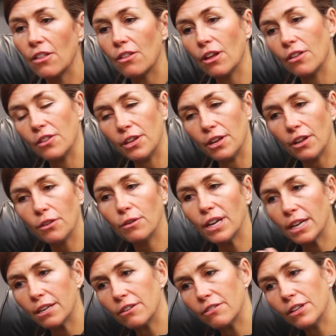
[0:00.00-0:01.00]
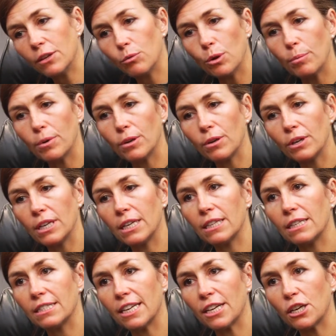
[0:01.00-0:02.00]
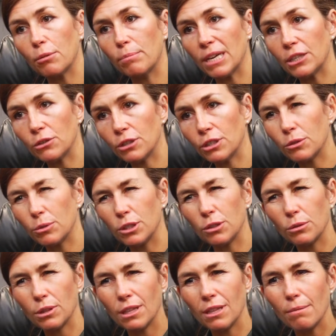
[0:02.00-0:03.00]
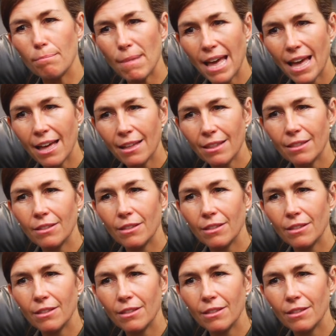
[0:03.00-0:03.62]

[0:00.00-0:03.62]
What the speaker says: On the other end of it, when we're looking at the psychometrics, which is really the math,